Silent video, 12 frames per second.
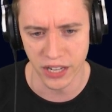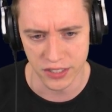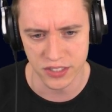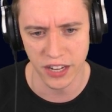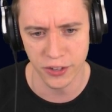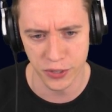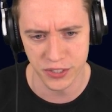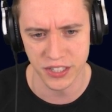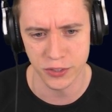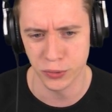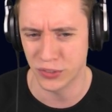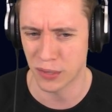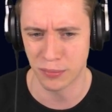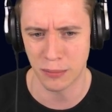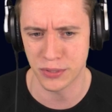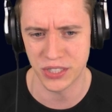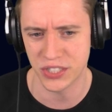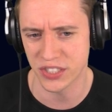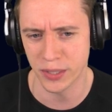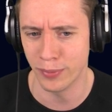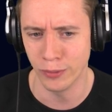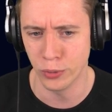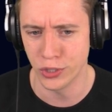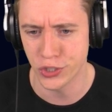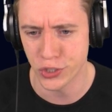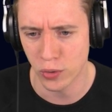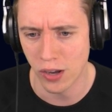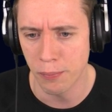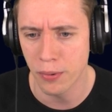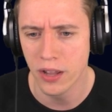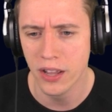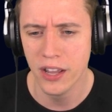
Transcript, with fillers: Yes, I noticed that too. Sometimes it just simply wouldn't show up.